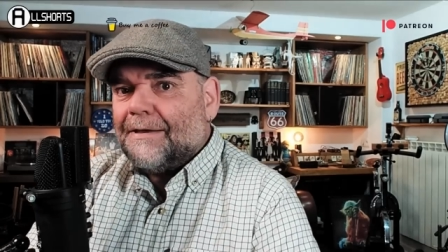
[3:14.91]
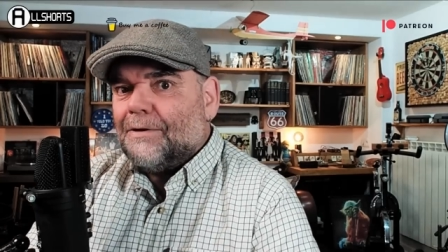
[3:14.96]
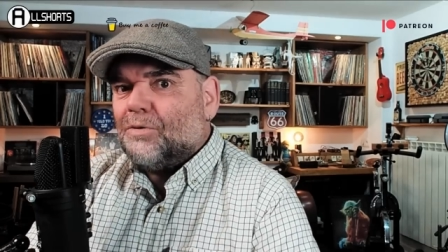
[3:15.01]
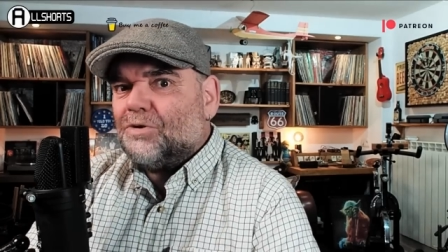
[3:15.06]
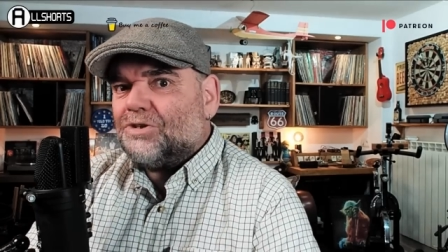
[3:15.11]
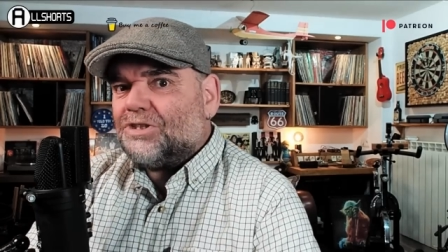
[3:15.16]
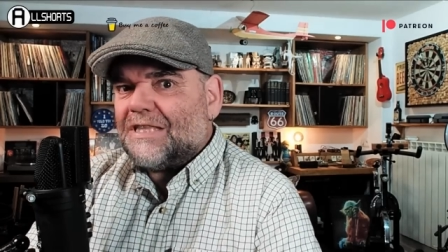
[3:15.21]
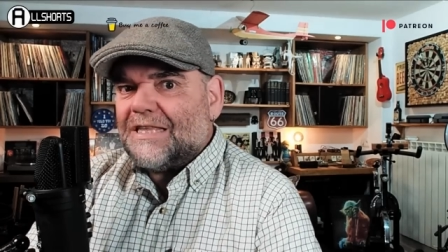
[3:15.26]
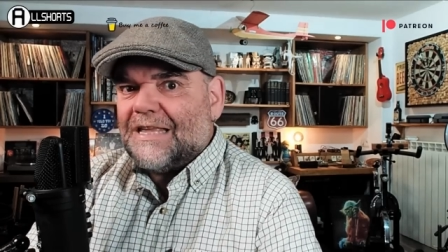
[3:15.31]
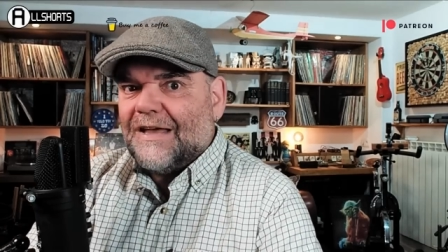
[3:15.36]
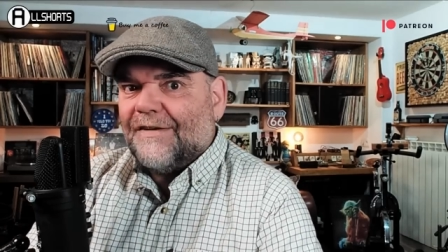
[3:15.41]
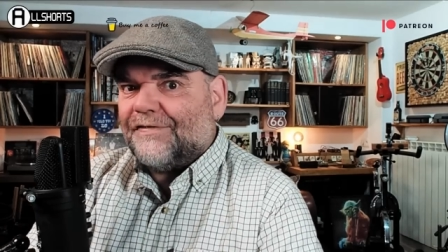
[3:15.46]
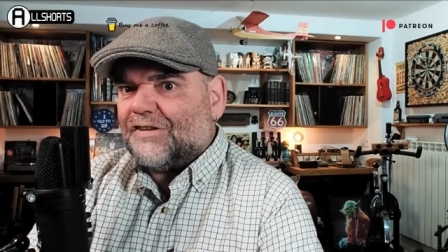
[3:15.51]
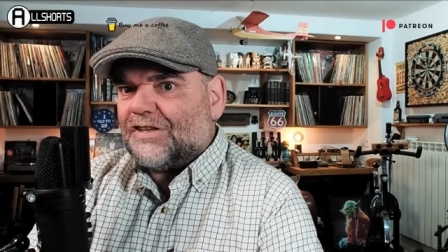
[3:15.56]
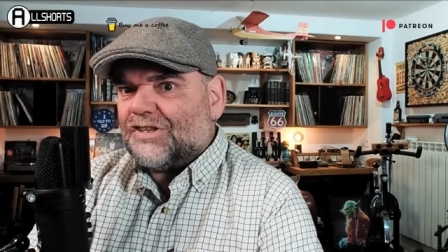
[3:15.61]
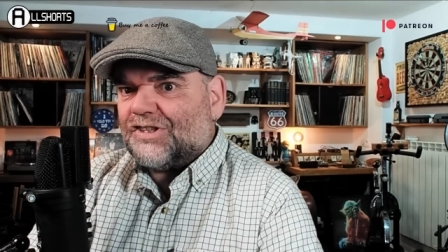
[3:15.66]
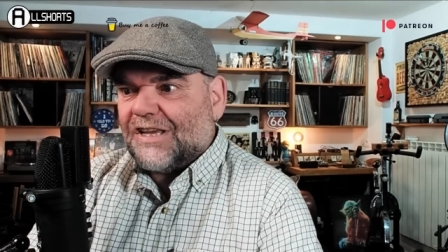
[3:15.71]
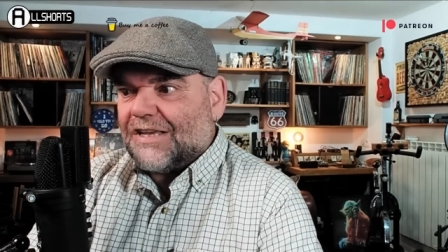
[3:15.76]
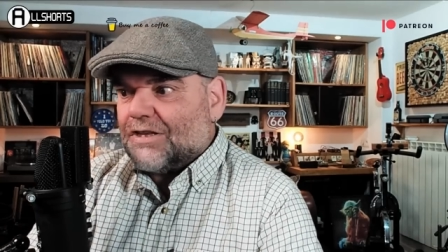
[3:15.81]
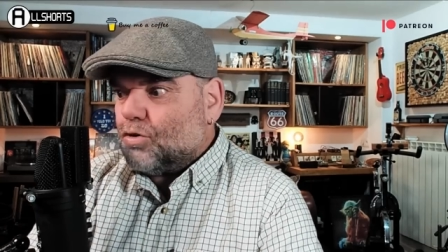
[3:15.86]
was enough
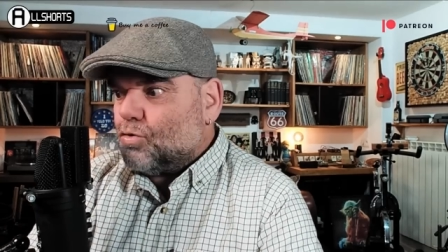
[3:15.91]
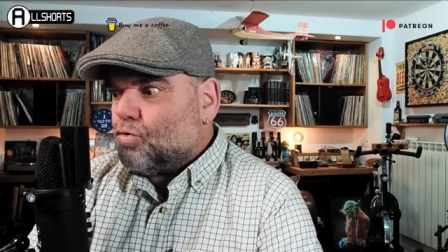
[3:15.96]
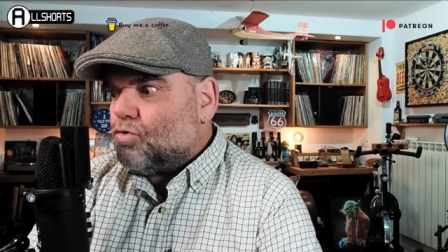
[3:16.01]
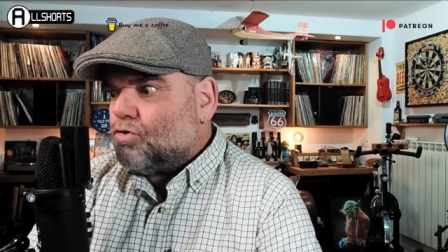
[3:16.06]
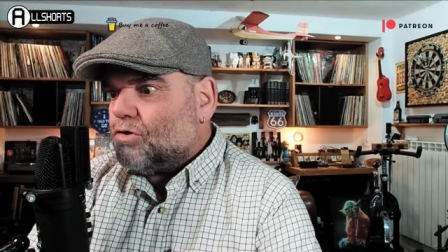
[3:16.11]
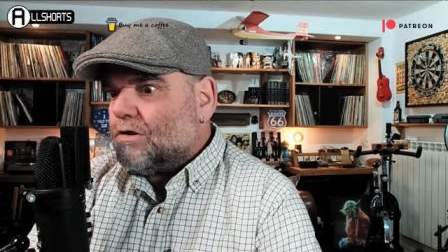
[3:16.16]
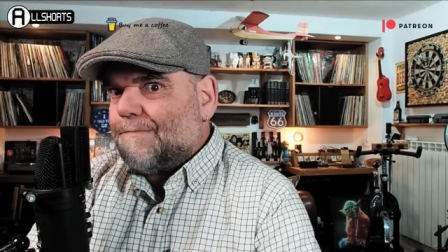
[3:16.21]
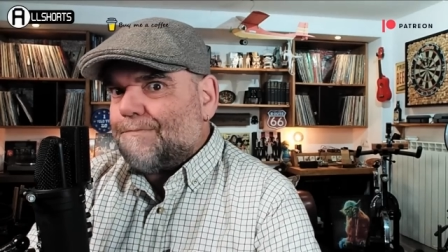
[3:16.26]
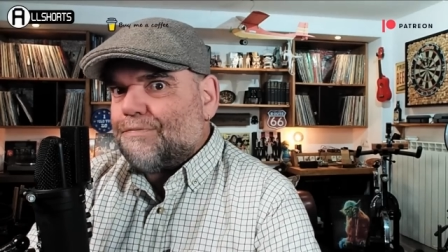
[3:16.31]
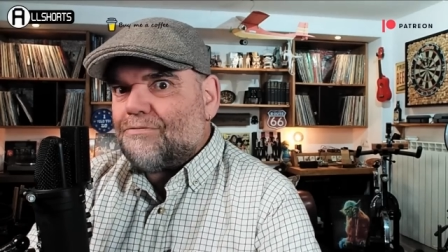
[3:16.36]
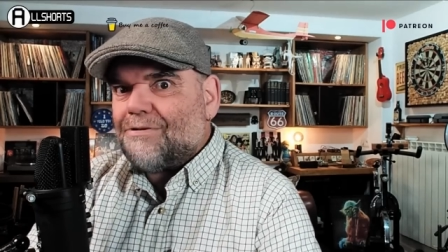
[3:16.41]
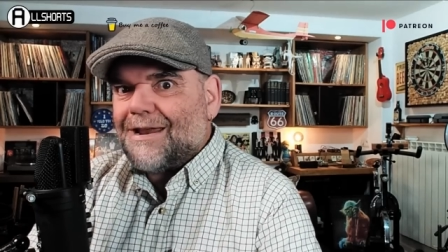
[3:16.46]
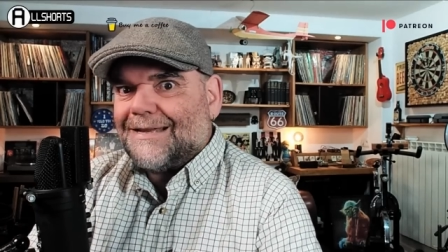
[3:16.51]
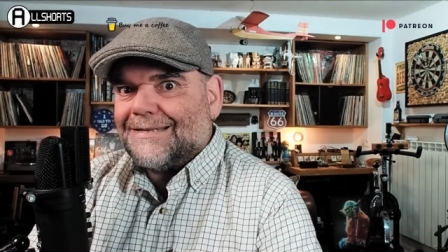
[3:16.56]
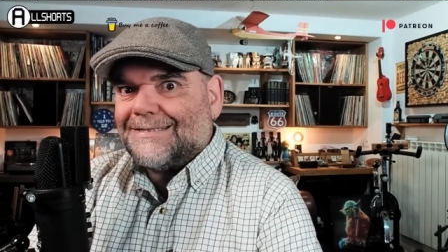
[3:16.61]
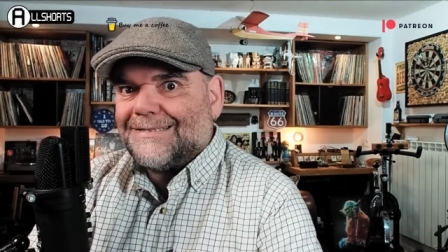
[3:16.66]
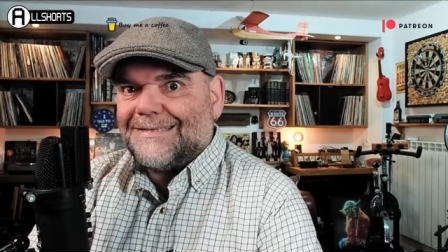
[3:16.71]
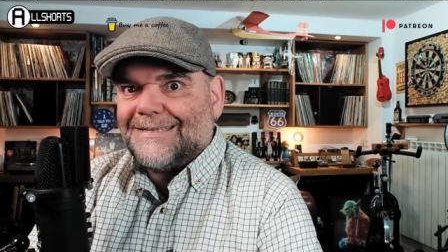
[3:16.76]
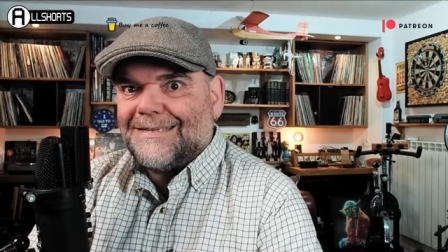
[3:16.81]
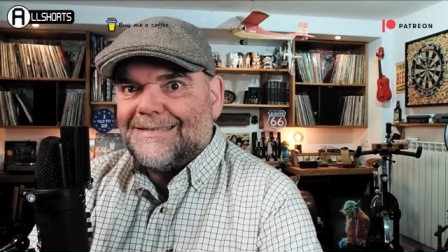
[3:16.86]
to send all the
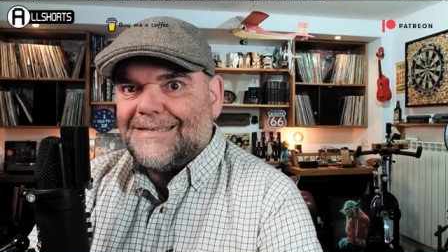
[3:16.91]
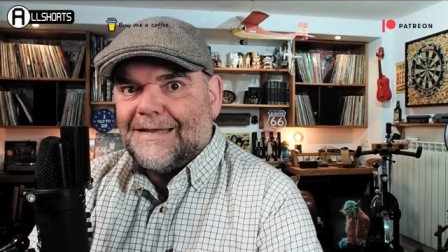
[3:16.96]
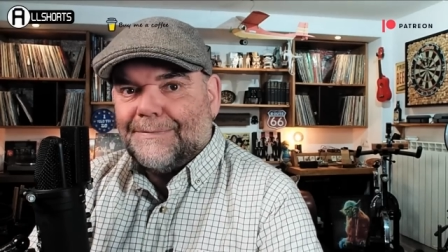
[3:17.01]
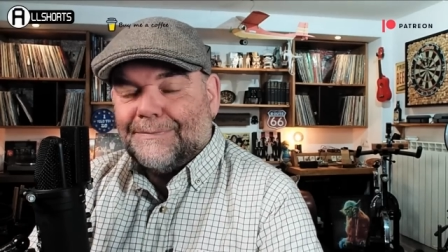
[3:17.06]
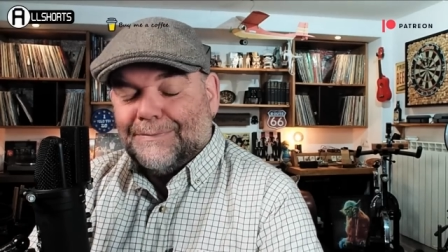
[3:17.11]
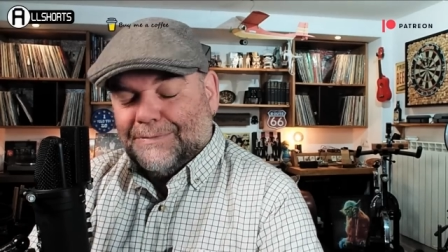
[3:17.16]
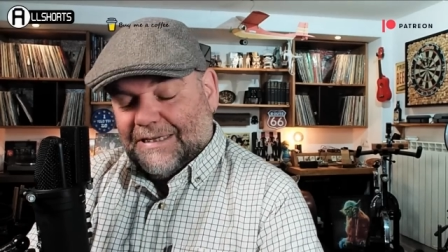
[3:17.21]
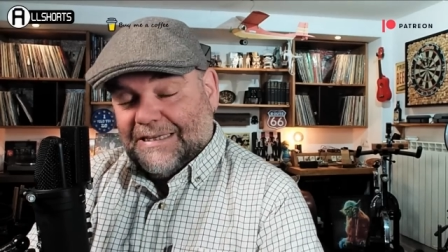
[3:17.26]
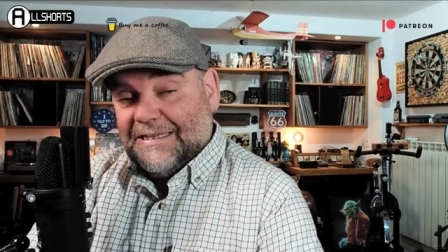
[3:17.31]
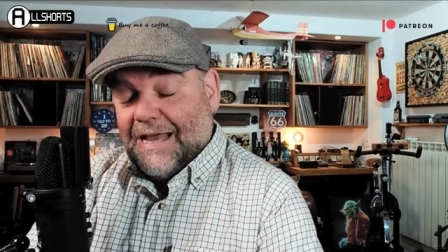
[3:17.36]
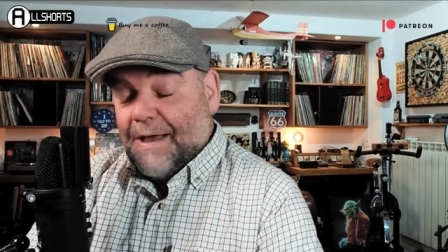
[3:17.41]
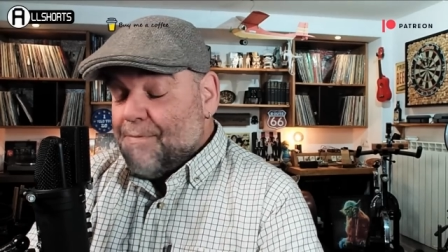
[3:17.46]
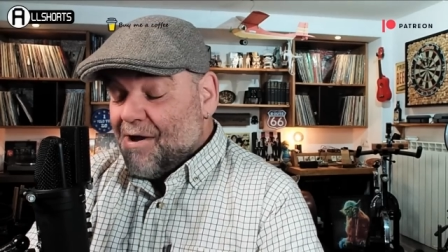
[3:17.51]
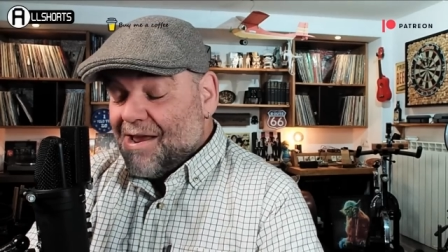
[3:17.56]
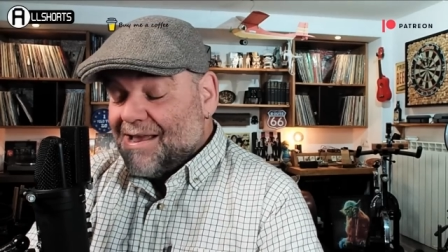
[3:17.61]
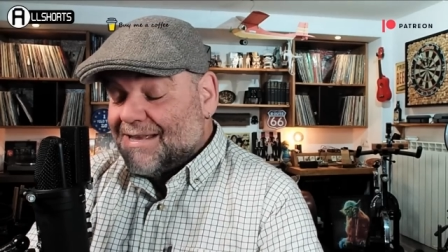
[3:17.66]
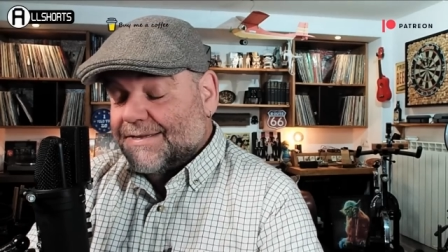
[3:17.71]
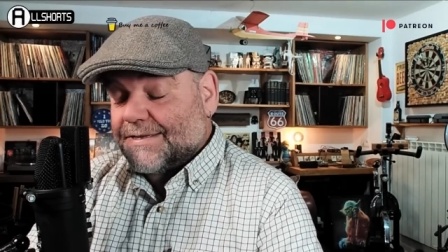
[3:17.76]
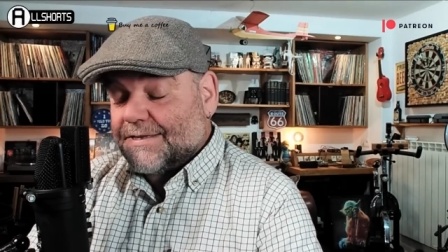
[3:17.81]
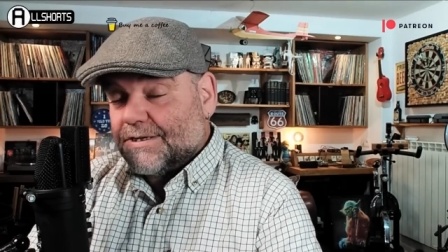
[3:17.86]

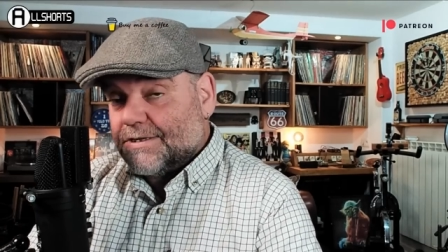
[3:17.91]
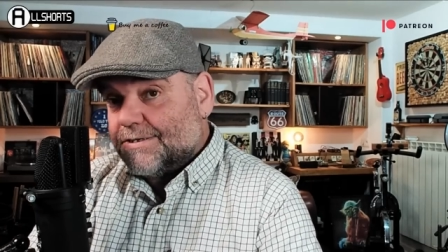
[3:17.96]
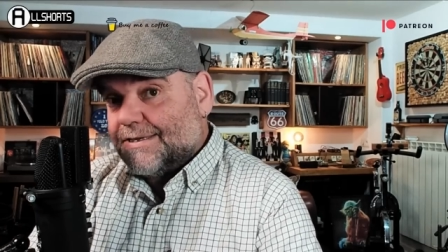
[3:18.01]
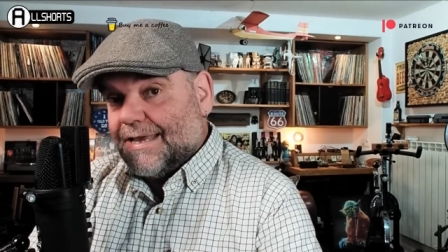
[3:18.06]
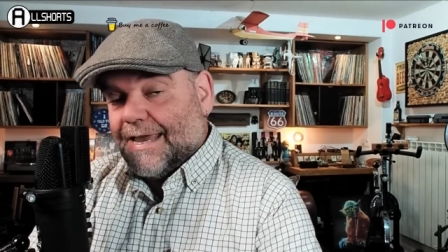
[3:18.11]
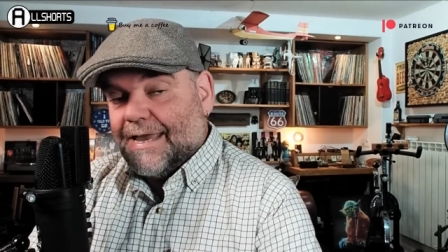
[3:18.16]
Brexiters